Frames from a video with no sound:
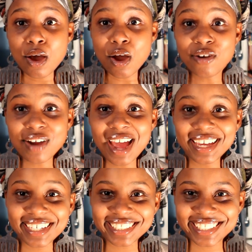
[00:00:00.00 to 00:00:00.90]
all
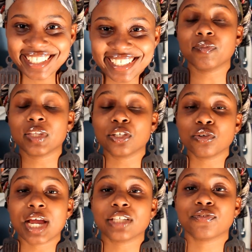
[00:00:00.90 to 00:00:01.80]
right um, thank you
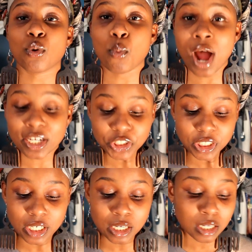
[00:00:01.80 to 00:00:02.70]
guys for
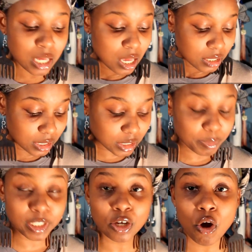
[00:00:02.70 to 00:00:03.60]
watching this
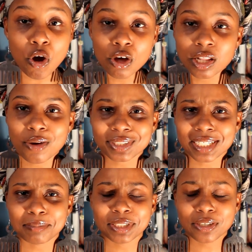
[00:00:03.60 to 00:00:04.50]
mini haul i always
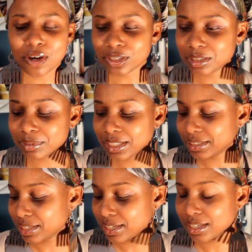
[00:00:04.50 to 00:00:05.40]
got a mini haul or something
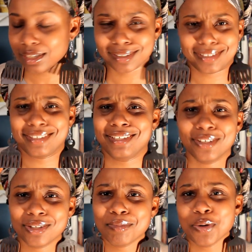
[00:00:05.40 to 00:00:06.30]
like that Ugh, you
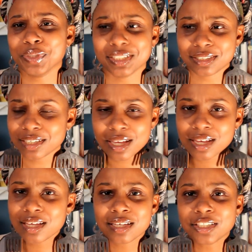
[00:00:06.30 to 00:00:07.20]
know i'm always
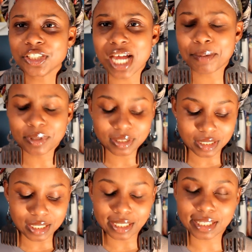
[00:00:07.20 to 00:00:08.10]
shopping or
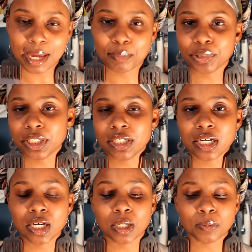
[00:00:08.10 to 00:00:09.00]
something like that. But
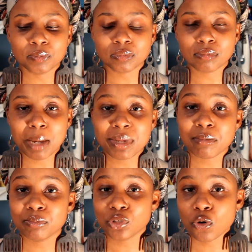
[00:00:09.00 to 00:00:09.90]
um, my
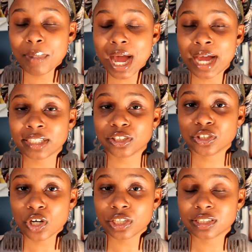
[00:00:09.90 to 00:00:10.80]
minimum no buy
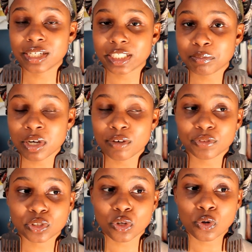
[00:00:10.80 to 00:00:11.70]
starts next
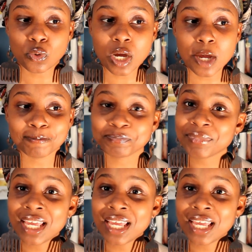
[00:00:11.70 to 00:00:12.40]
month, so um,